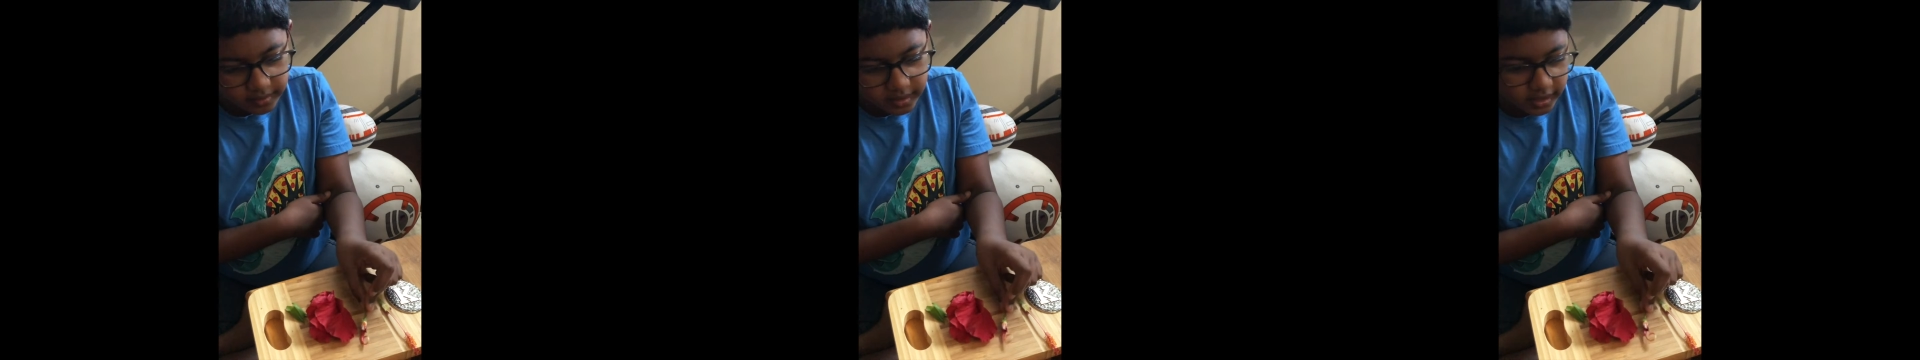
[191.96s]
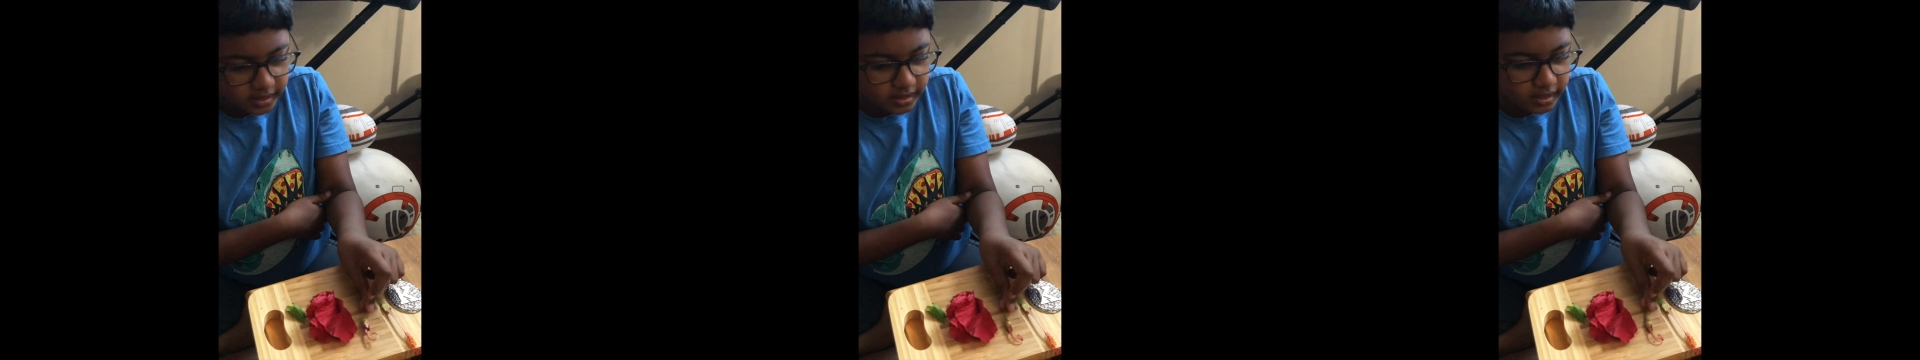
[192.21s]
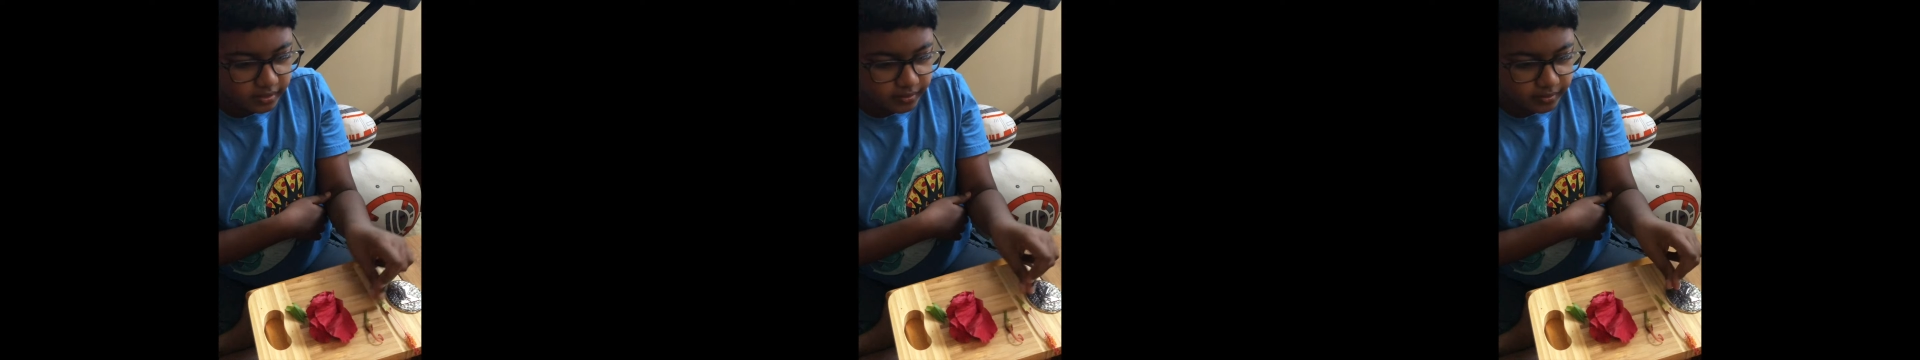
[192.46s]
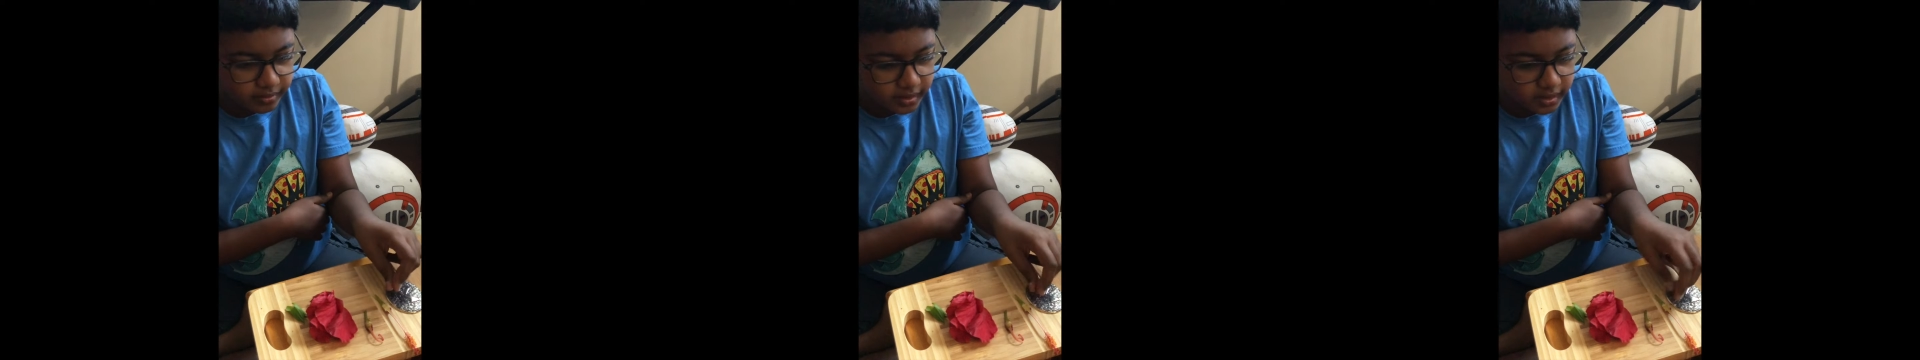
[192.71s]

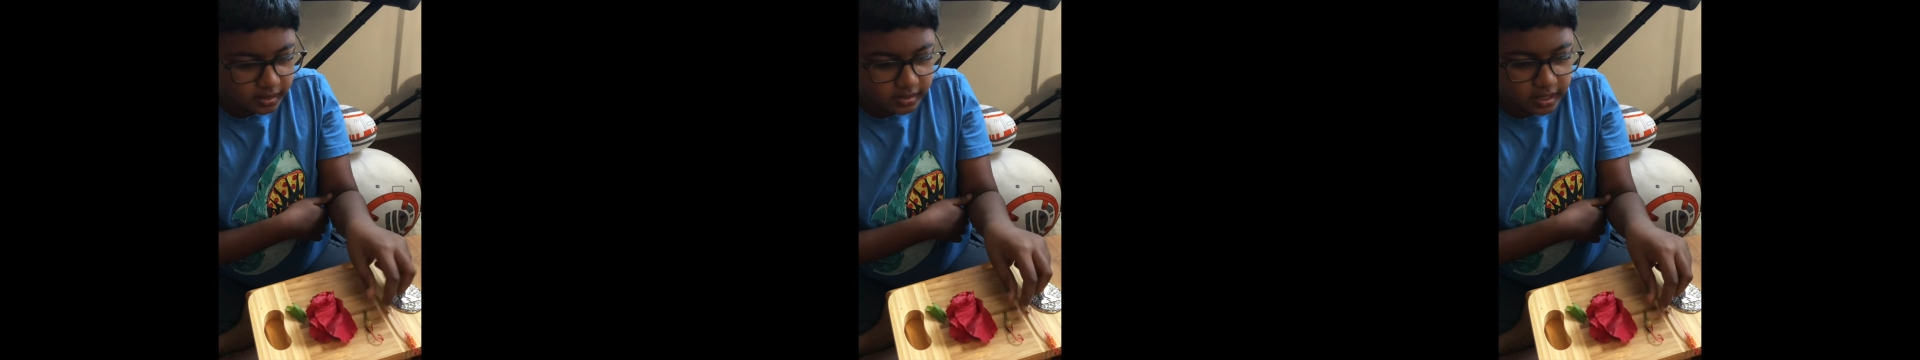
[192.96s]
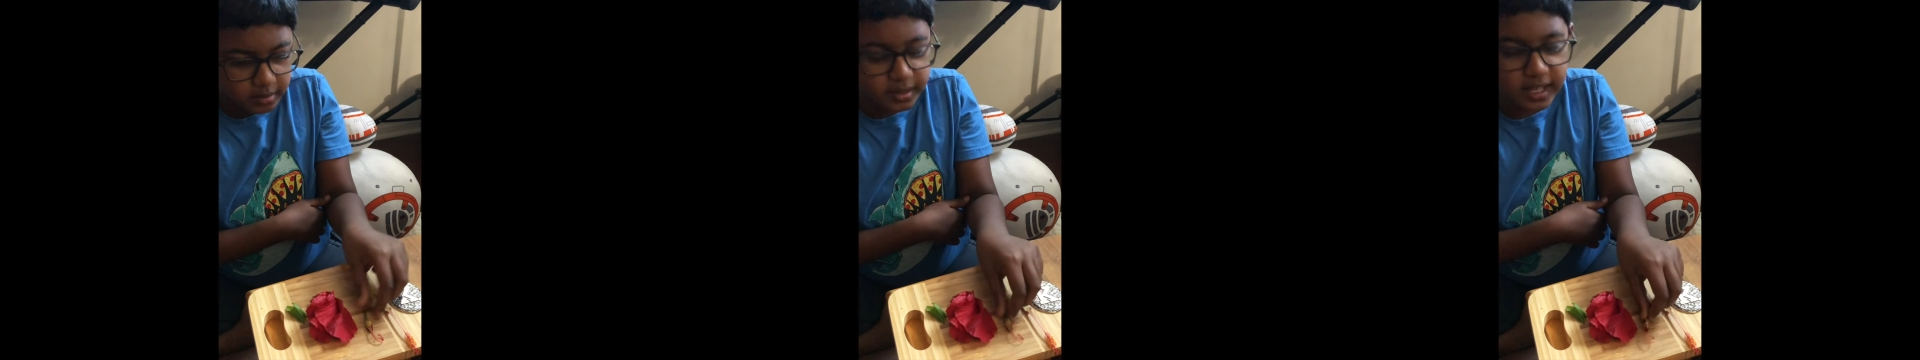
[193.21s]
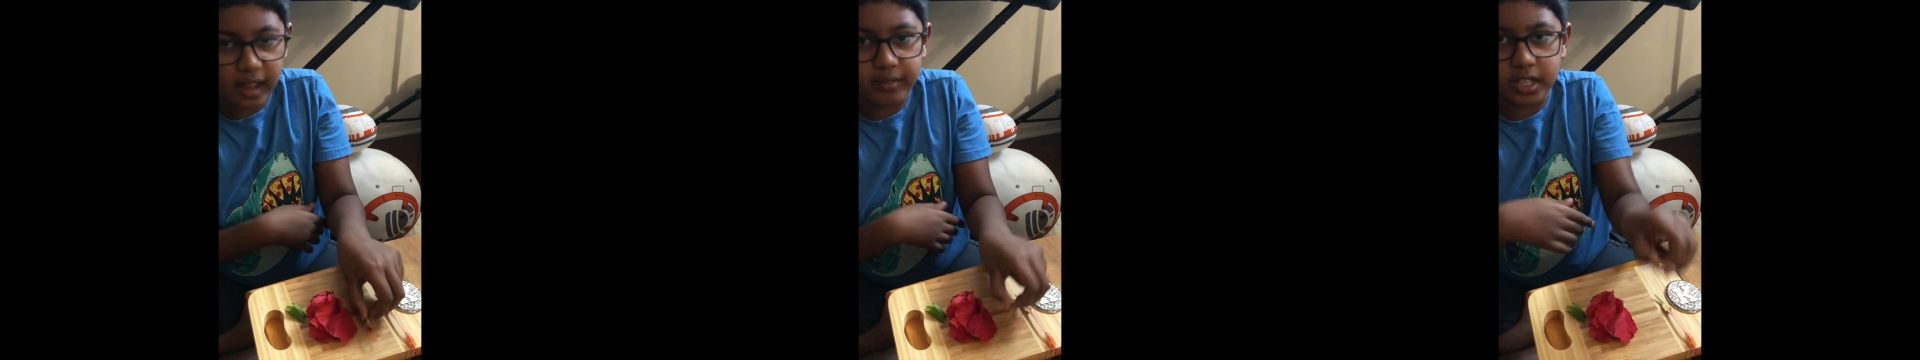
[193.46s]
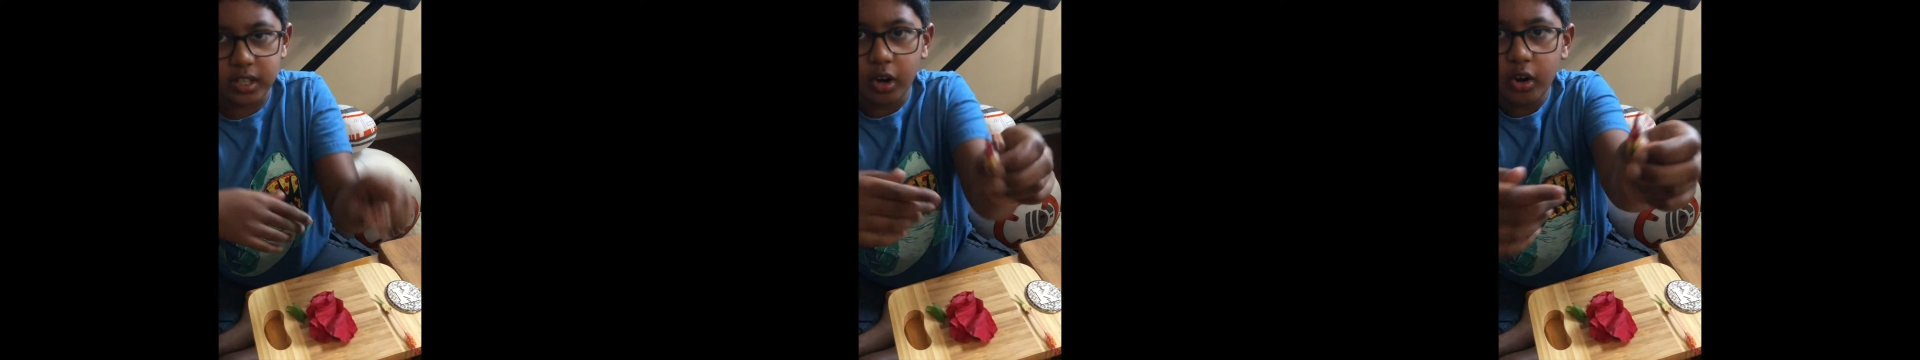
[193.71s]
And then we have
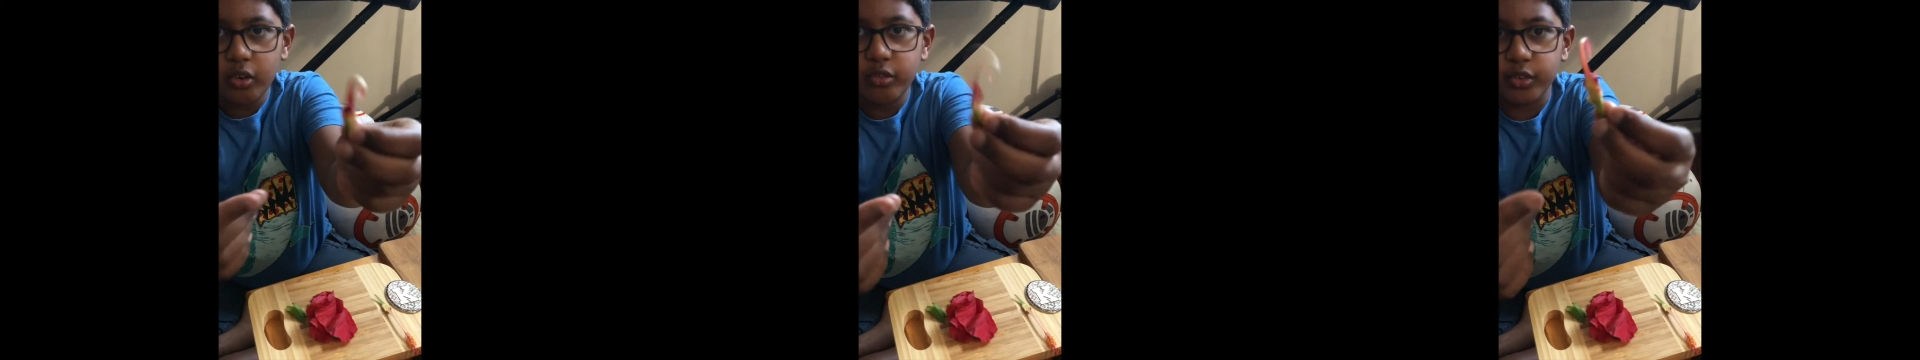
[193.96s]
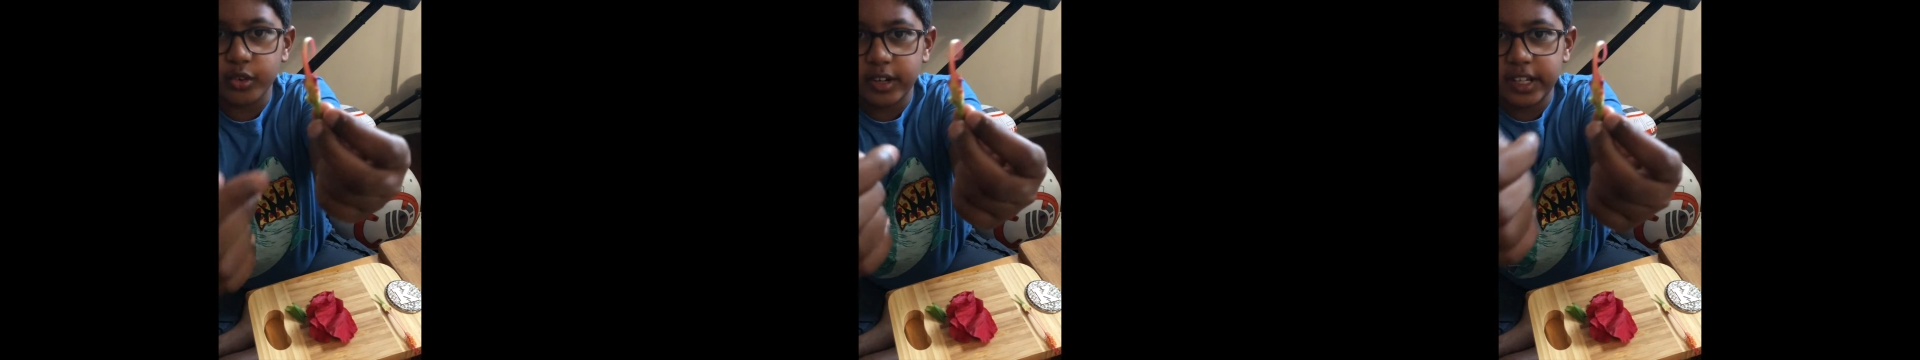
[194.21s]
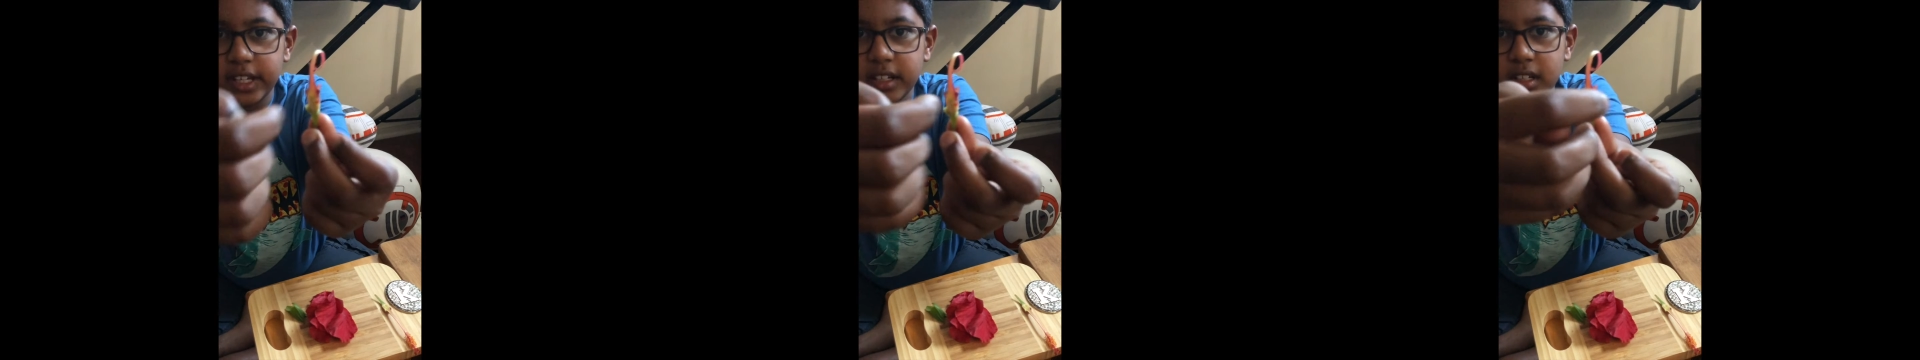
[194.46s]
the ovary,